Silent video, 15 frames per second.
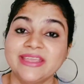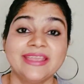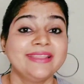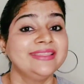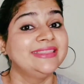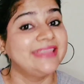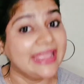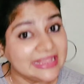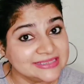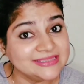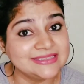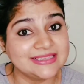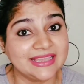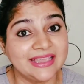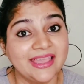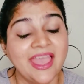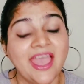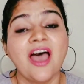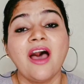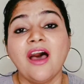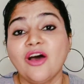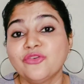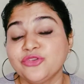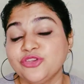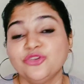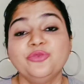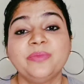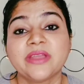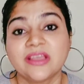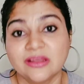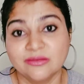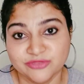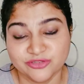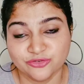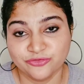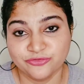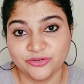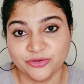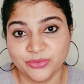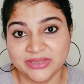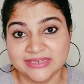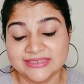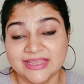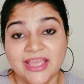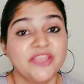and then see how you become so fluent.